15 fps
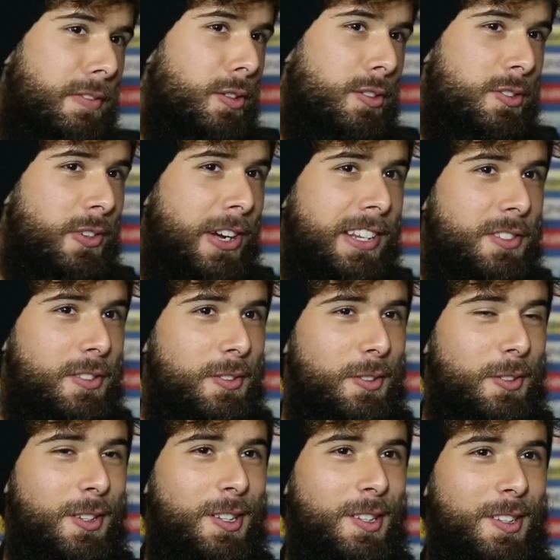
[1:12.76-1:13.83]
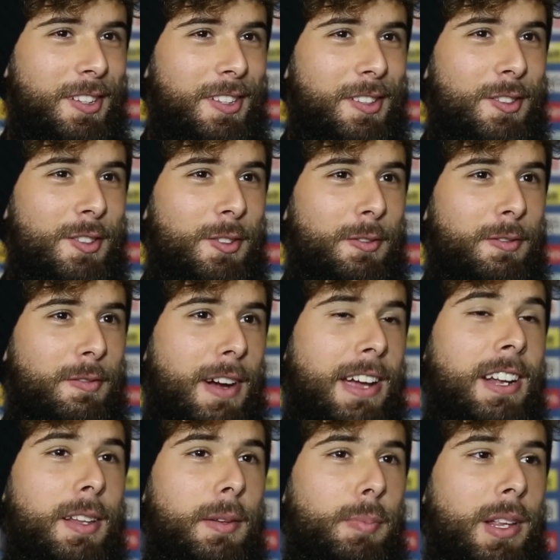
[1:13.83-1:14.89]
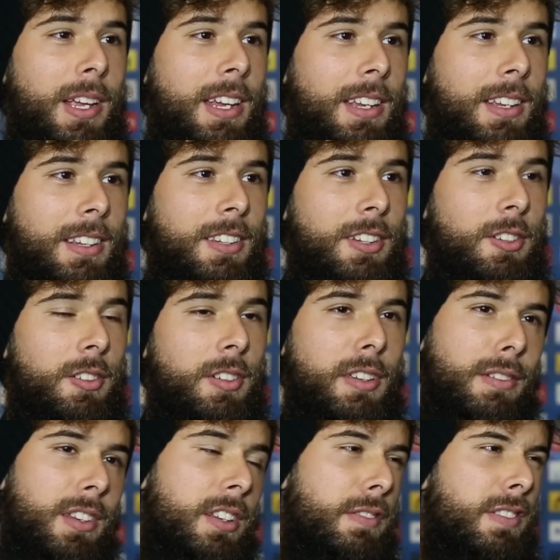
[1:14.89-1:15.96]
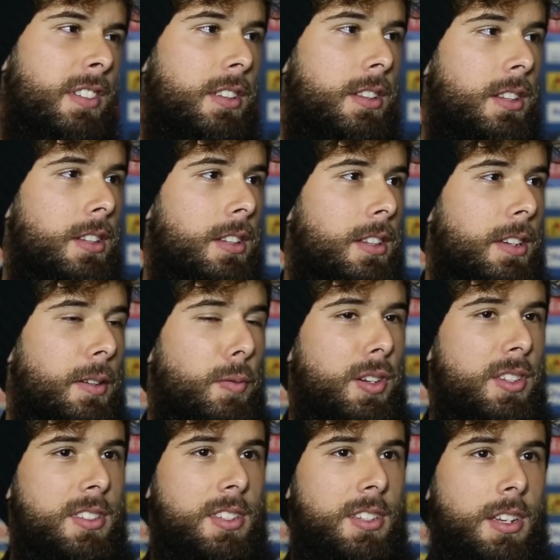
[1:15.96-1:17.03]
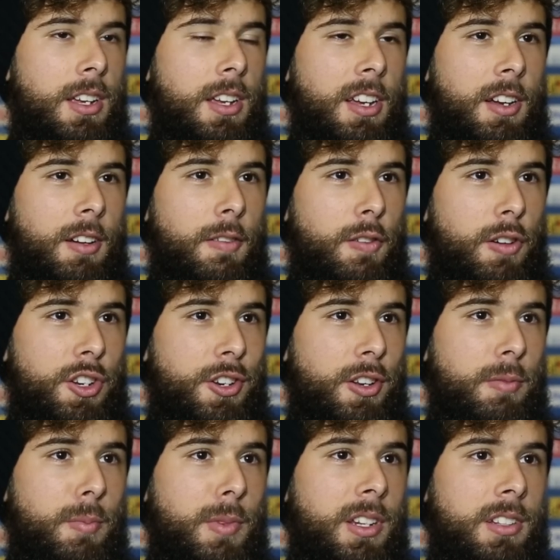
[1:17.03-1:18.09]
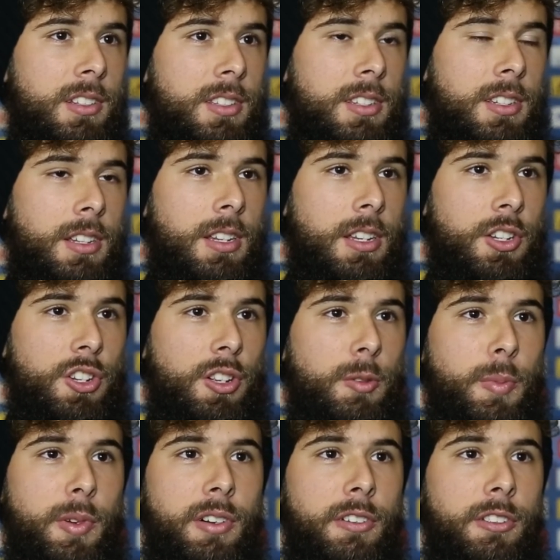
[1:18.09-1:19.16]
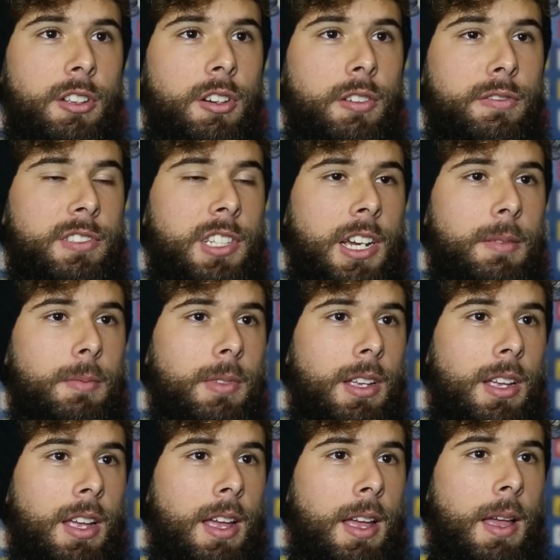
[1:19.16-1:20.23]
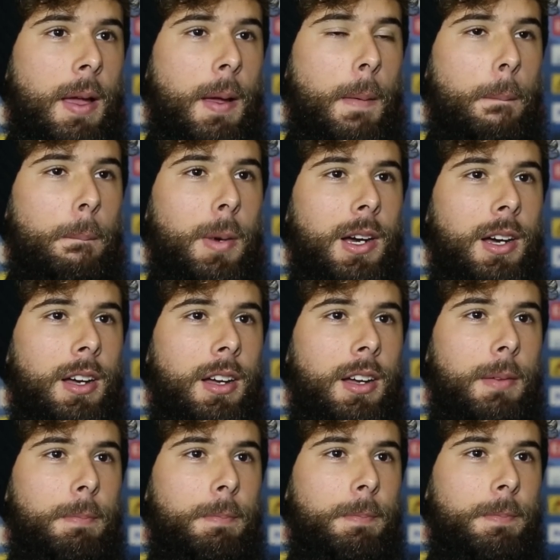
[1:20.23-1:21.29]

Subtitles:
feels great to finally play, you know, even if it was for a short period of time, but